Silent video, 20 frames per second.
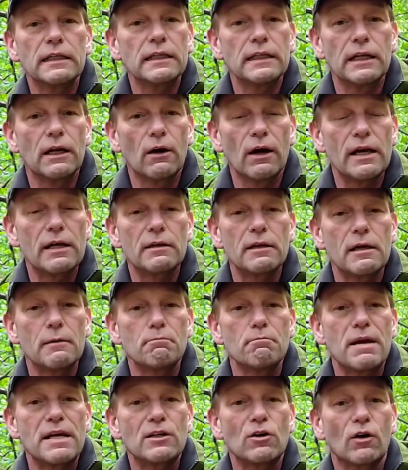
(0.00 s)

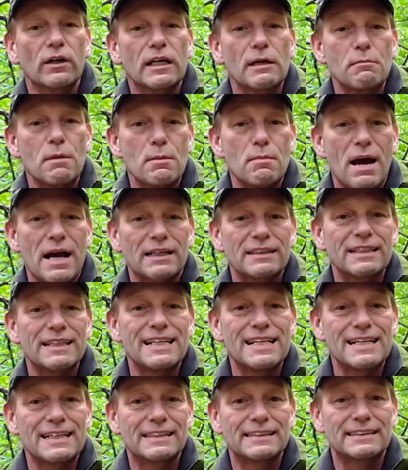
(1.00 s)
It may not get me back to
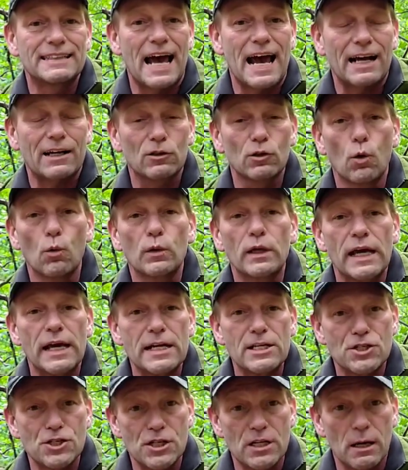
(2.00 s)
the exact
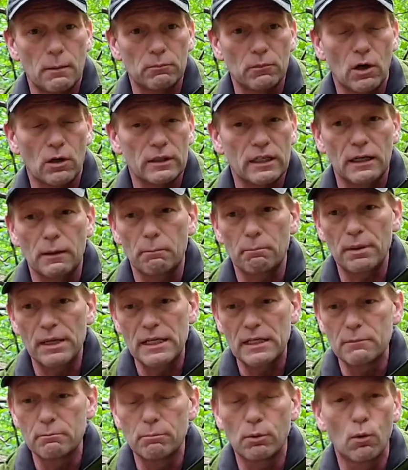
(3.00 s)
location. I'm not going to
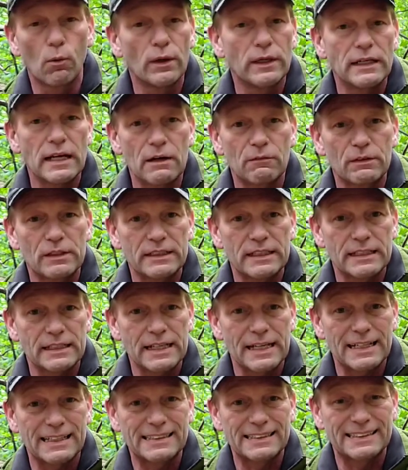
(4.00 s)
pinpoint
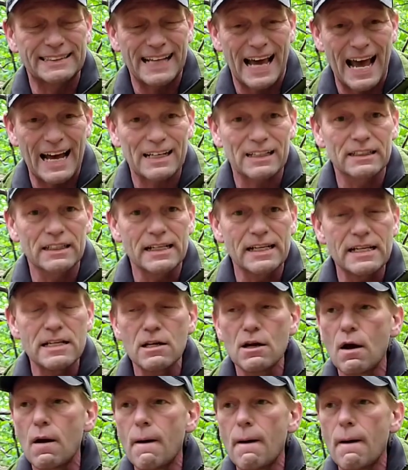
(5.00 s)
everything exactly.